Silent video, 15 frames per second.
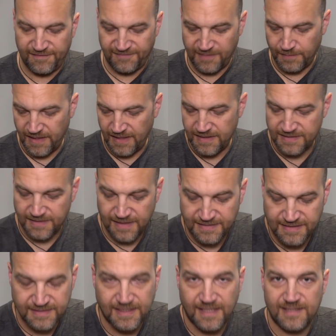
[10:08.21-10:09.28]
If it means that
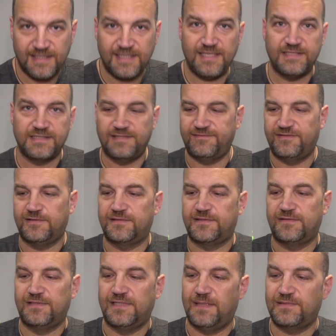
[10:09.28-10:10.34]
it's a set of these that have
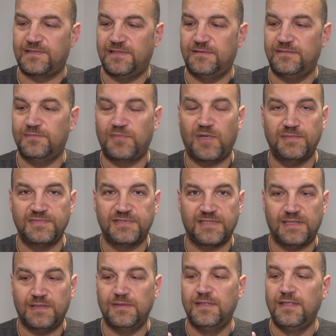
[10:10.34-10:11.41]
cost you an absolute
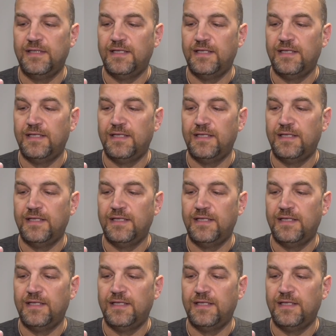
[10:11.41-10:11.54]
bombshell,